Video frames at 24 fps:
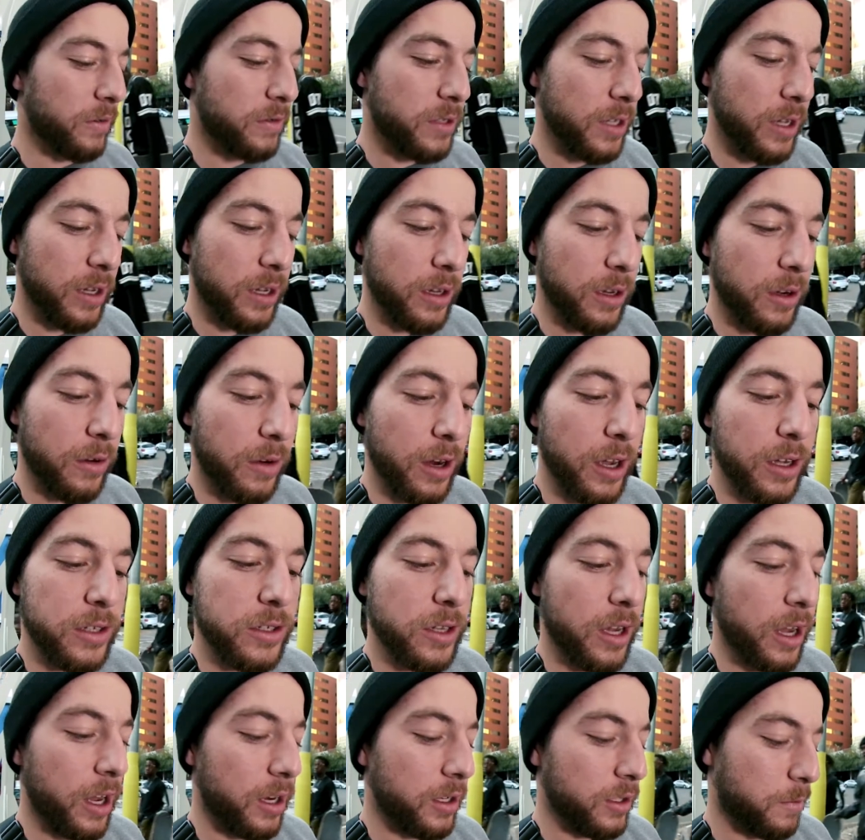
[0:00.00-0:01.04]
I've taken around
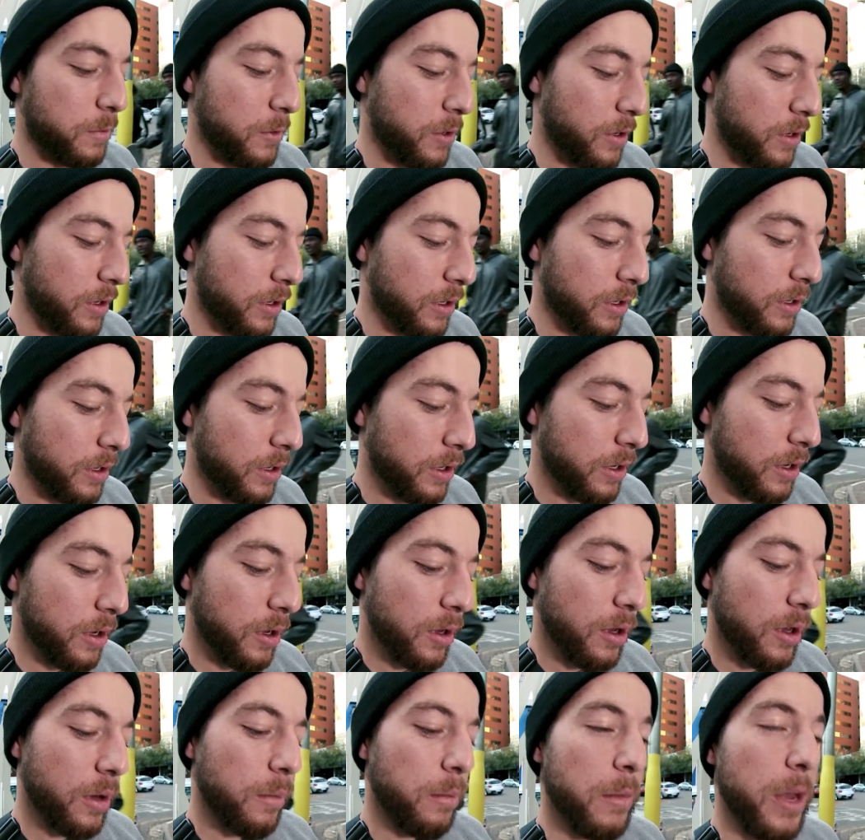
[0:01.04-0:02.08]
Johannesburg,
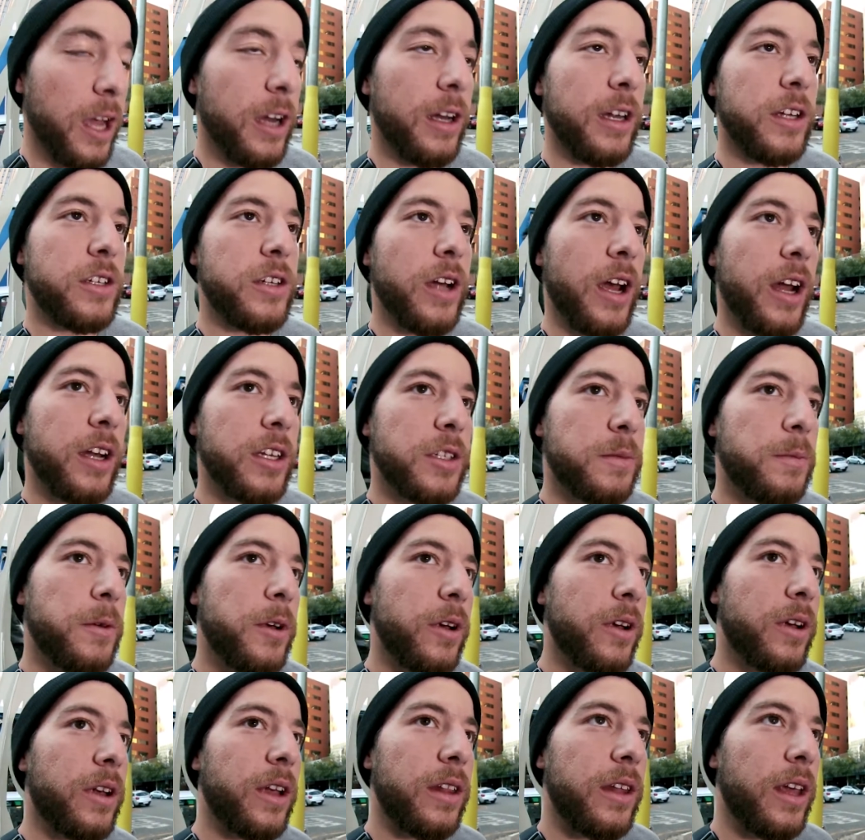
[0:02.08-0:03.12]
mainly
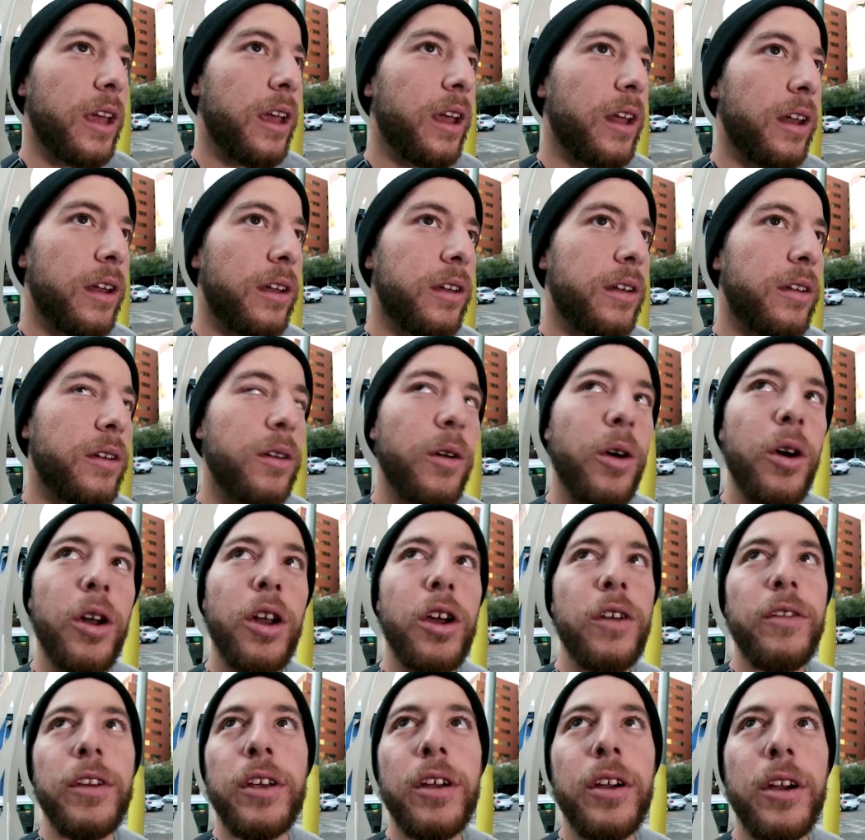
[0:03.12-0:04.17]
Johannesburg and then all
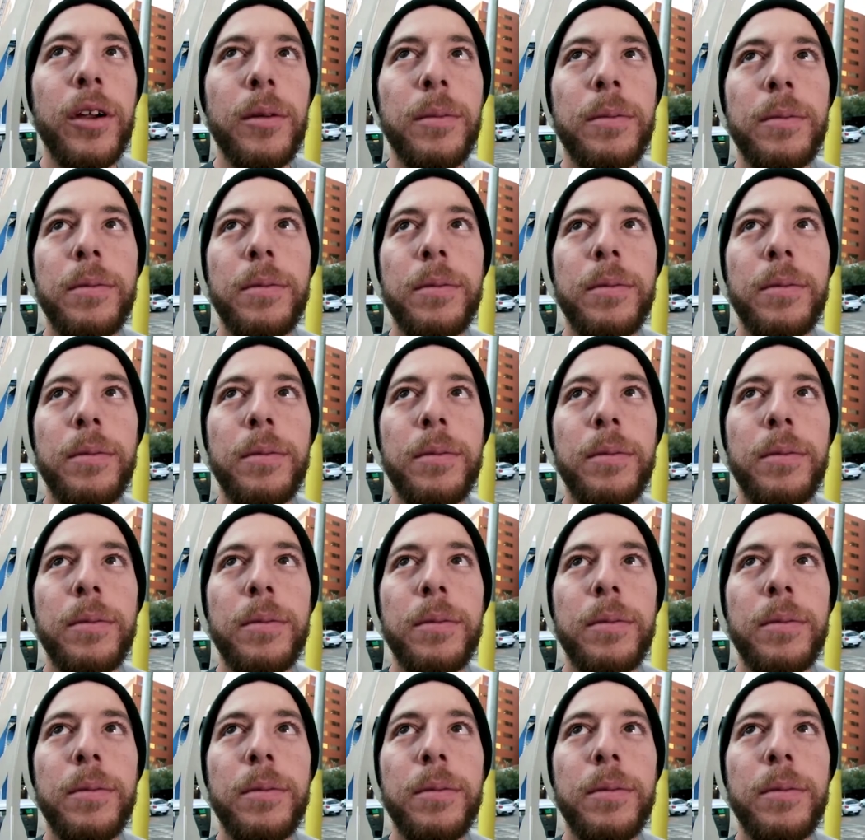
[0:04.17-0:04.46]
over Europe.